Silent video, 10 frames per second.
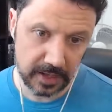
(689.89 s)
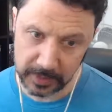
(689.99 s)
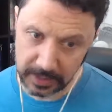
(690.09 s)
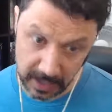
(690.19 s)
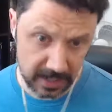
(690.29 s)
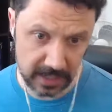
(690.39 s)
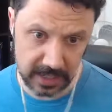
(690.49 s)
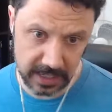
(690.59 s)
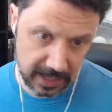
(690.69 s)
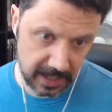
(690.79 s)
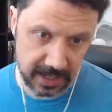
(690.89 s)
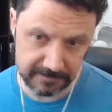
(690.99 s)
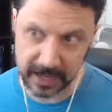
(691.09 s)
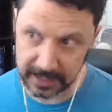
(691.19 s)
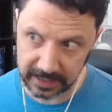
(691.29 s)
But I, if
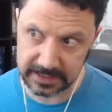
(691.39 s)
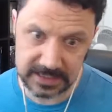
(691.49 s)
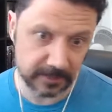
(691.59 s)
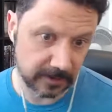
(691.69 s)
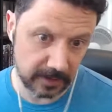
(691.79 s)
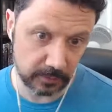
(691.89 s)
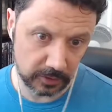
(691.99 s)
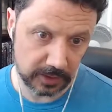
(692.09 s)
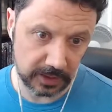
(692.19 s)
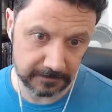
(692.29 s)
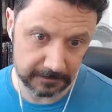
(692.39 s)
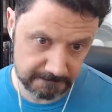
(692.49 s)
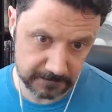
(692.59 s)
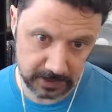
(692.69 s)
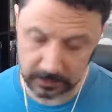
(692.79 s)
that is something that really
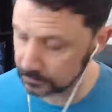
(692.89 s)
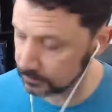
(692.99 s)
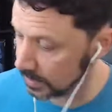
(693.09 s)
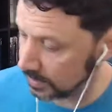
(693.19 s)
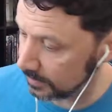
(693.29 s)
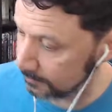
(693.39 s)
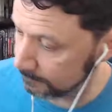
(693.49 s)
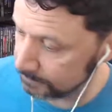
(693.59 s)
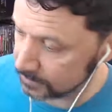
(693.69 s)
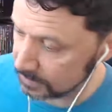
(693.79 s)
you know um,